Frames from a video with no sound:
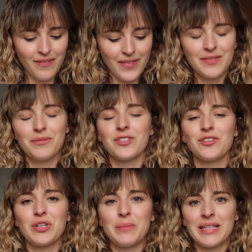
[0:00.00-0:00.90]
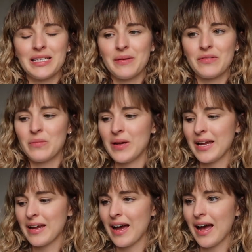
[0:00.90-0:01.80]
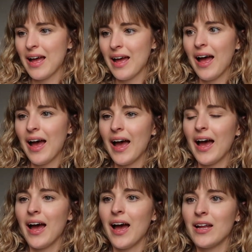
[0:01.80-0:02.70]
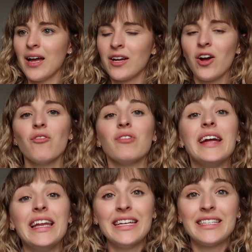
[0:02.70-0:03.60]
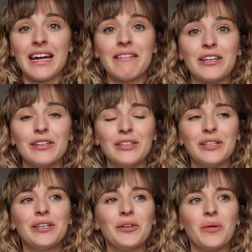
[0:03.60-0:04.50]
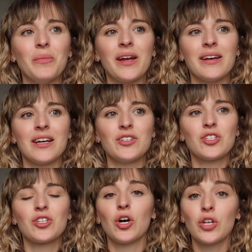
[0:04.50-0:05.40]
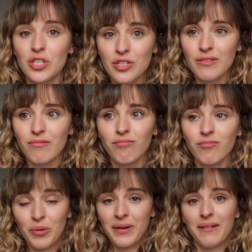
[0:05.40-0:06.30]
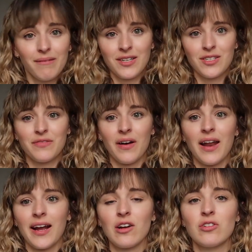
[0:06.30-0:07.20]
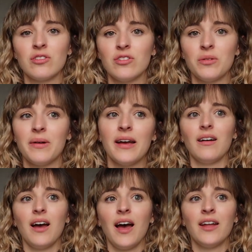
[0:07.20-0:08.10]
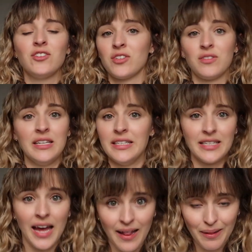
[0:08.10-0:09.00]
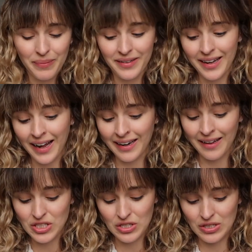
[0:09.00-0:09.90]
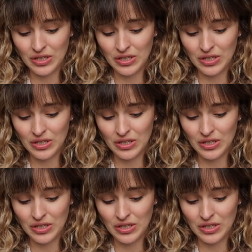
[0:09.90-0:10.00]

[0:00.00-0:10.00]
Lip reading: this was the traumatic bit for me. I got really hysterical because I just couldn't do it. I just felt like I couldn't do it. I just needed help, and I just